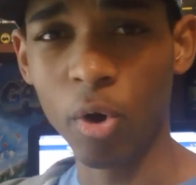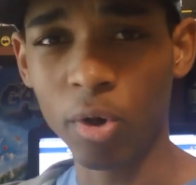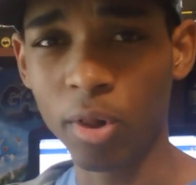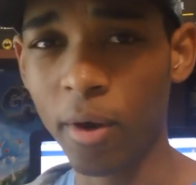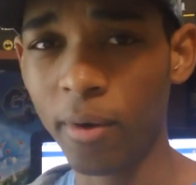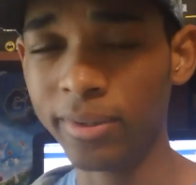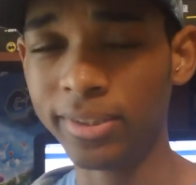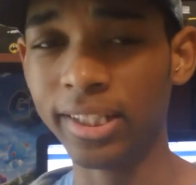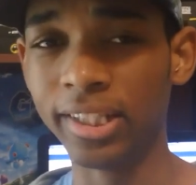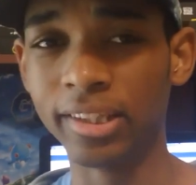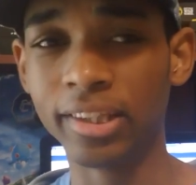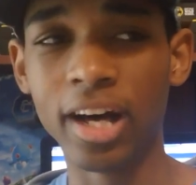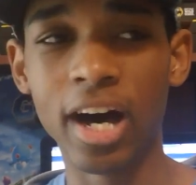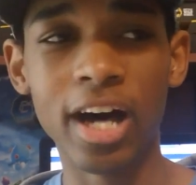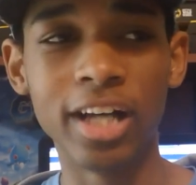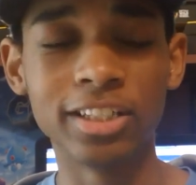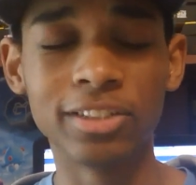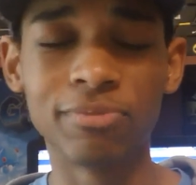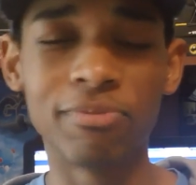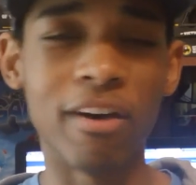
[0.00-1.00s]
closing
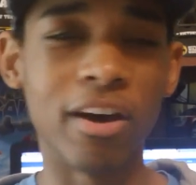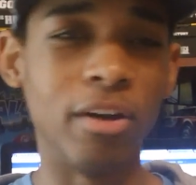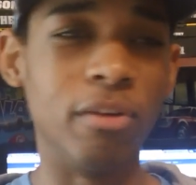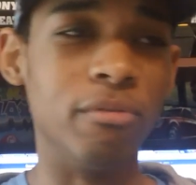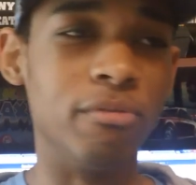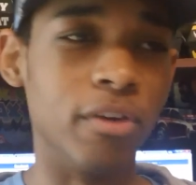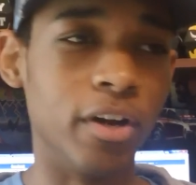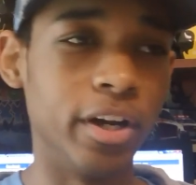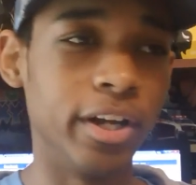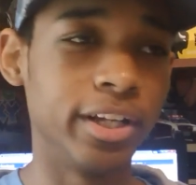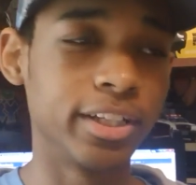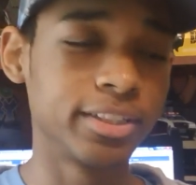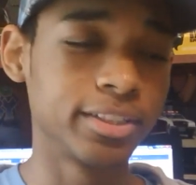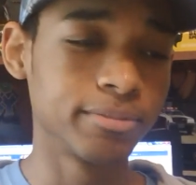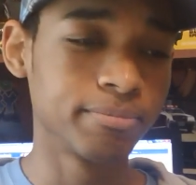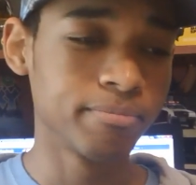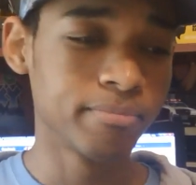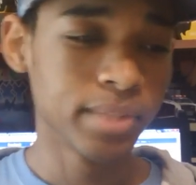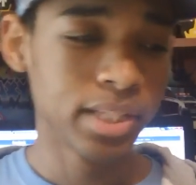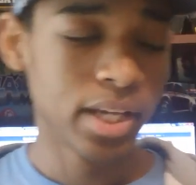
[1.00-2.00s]
thoughts, final verdict.
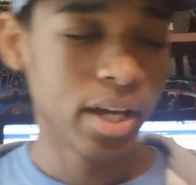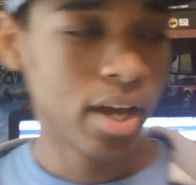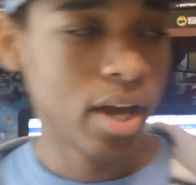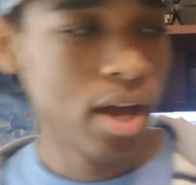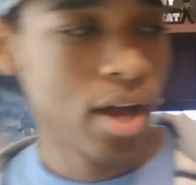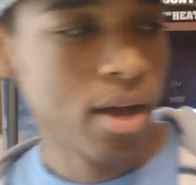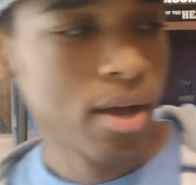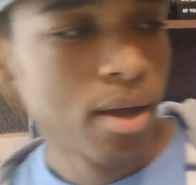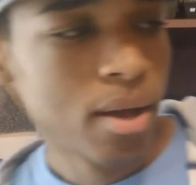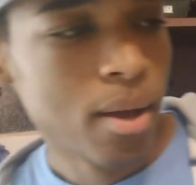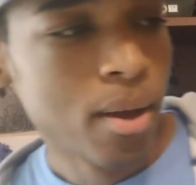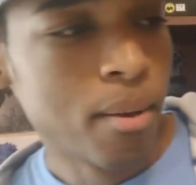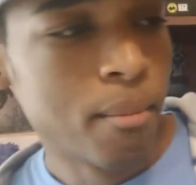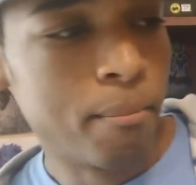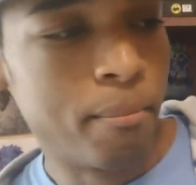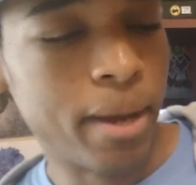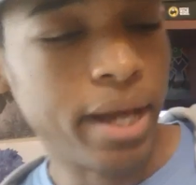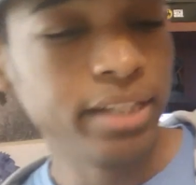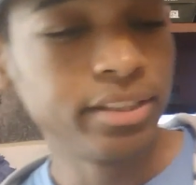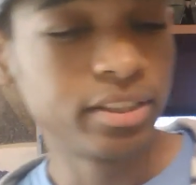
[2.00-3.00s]

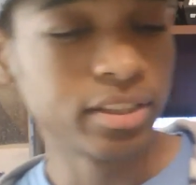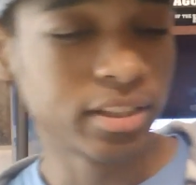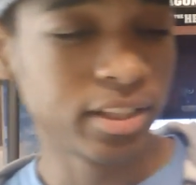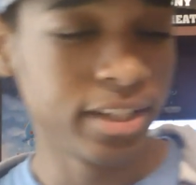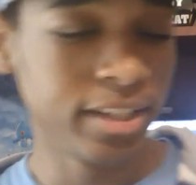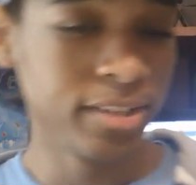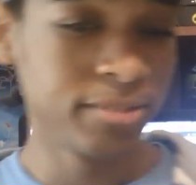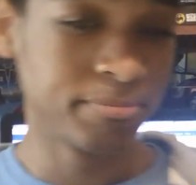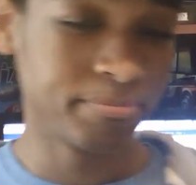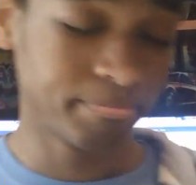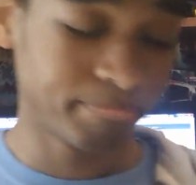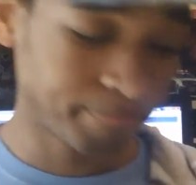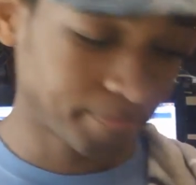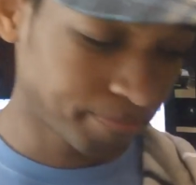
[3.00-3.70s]
Basically,